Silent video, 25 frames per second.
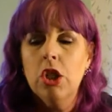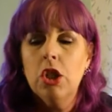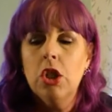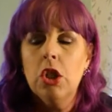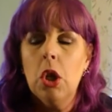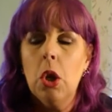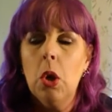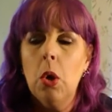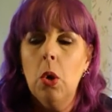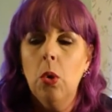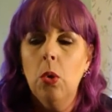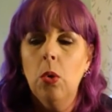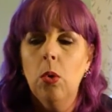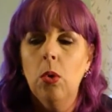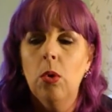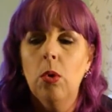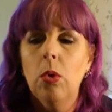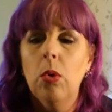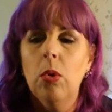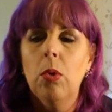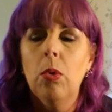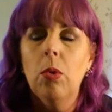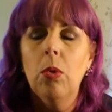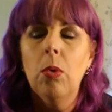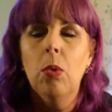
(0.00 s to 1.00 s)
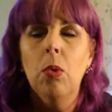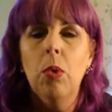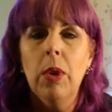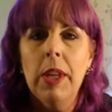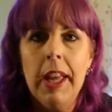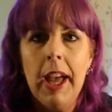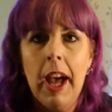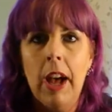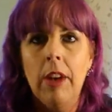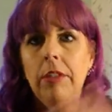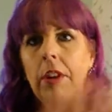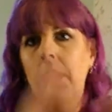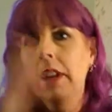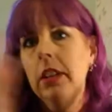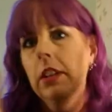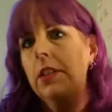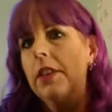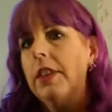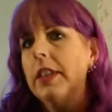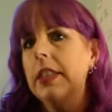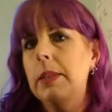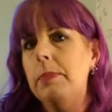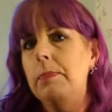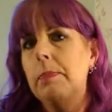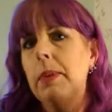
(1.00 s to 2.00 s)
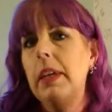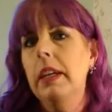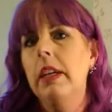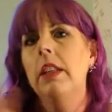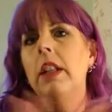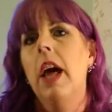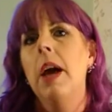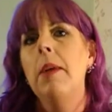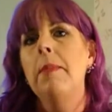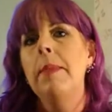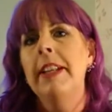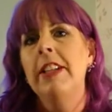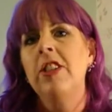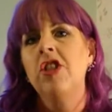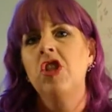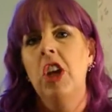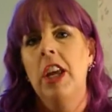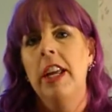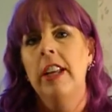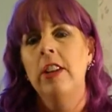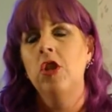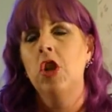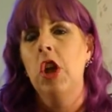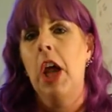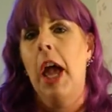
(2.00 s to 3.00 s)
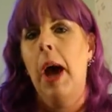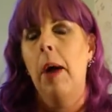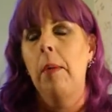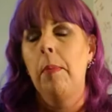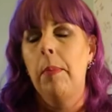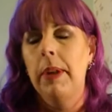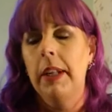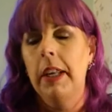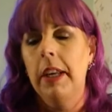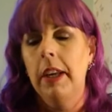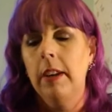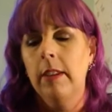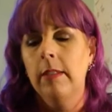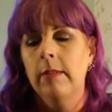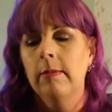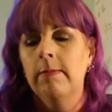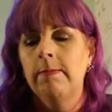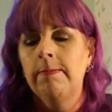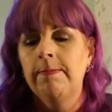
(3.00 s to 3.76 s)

So we have all of this big climate change happening.